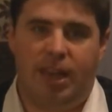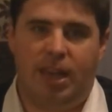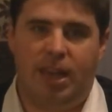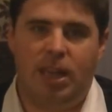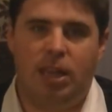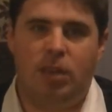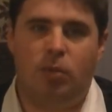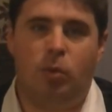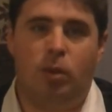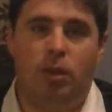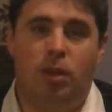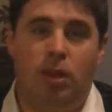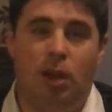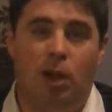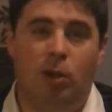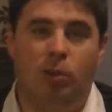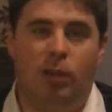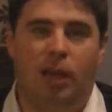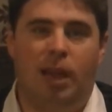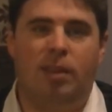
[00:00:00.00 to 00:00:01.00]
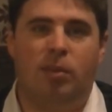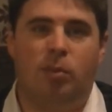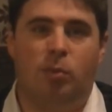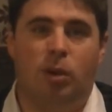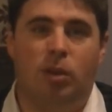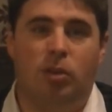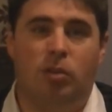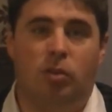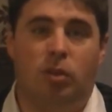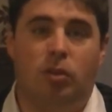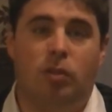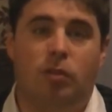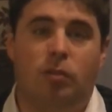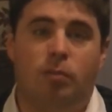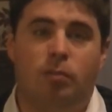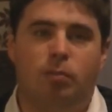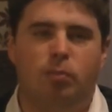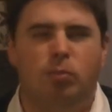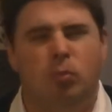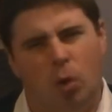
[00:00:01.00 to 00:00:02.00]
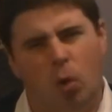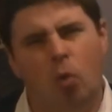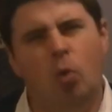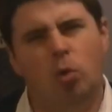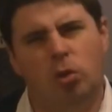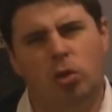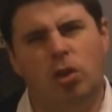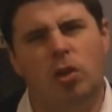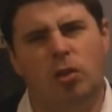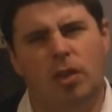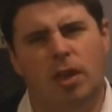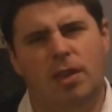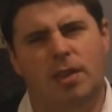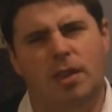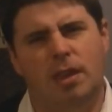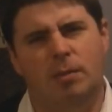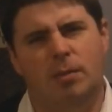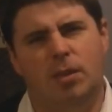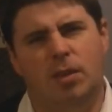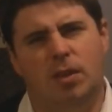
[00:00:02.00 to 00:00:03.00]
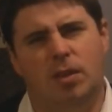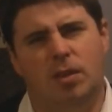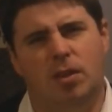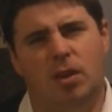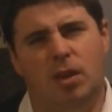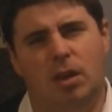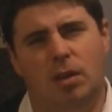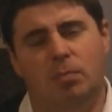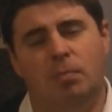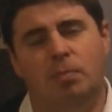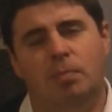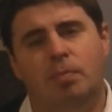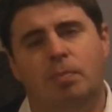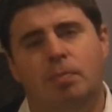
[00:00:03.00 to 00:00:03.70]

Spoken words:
age were no less wondrous. Or so they seemed at the time.